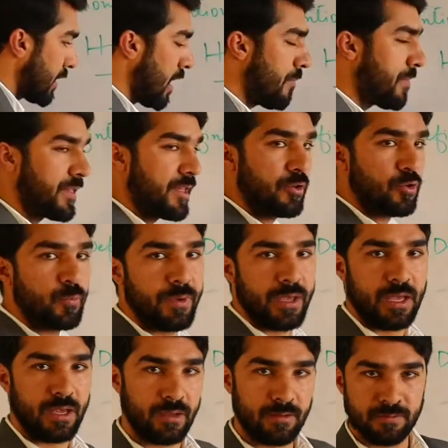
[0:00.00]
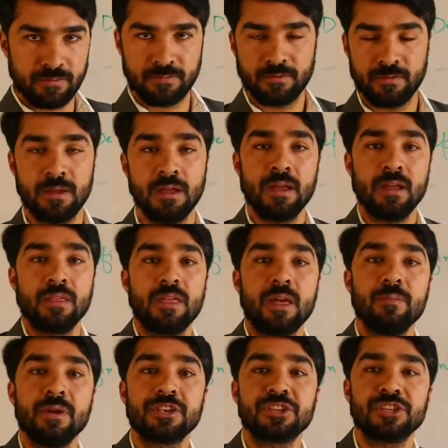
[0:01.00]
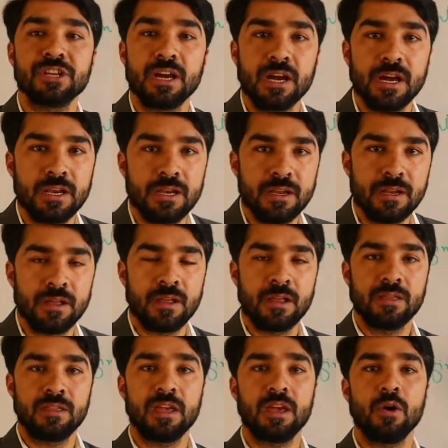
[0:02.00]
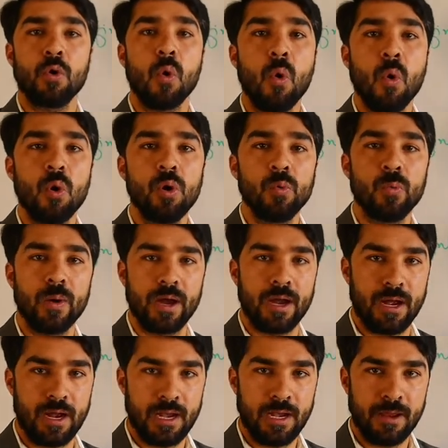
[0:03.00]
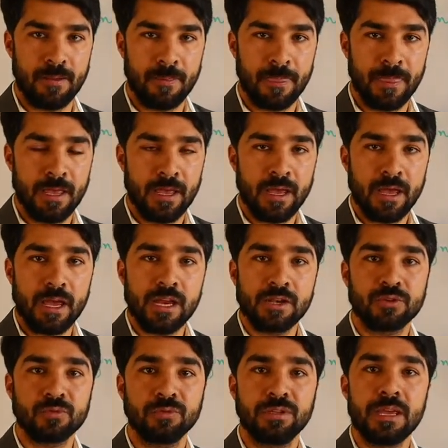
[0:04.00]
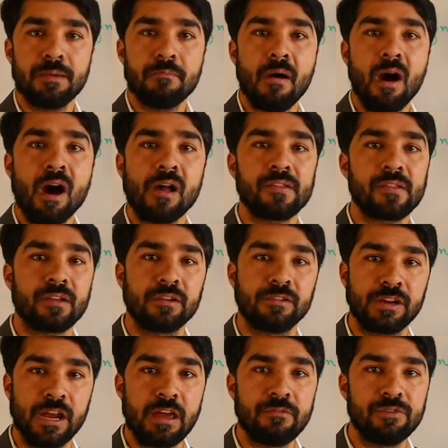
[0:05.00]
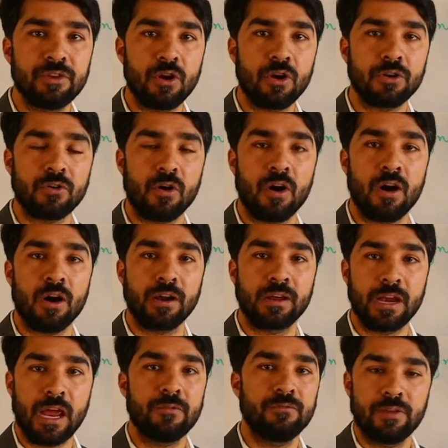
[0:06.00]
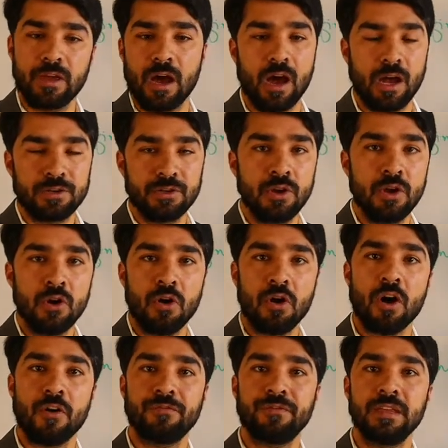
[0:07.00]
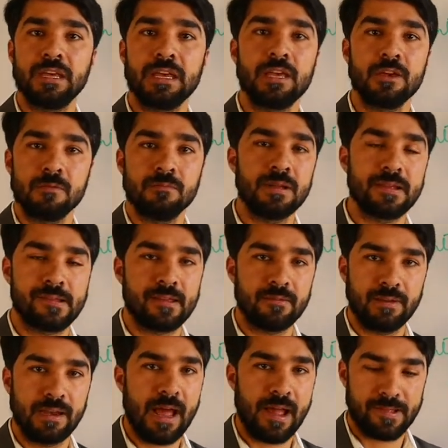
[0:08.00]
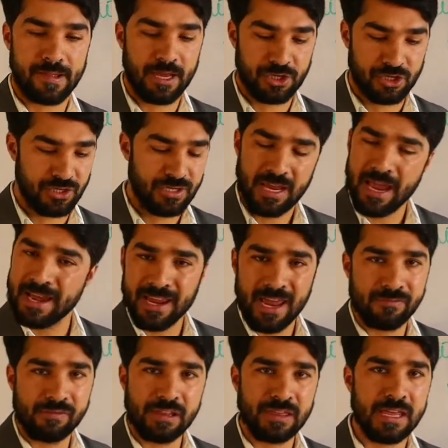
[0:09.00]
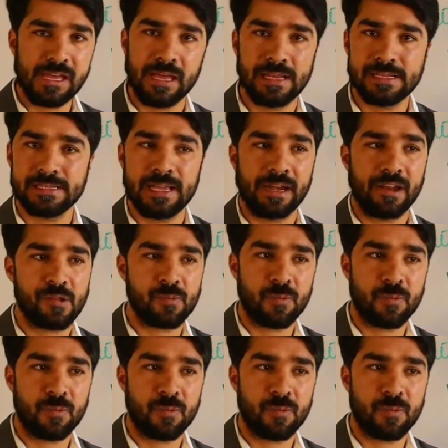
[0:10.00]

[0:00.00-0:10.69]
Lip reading: comes into being, they may turn the whole world into the mass graveyard of the human civilization and everything else that is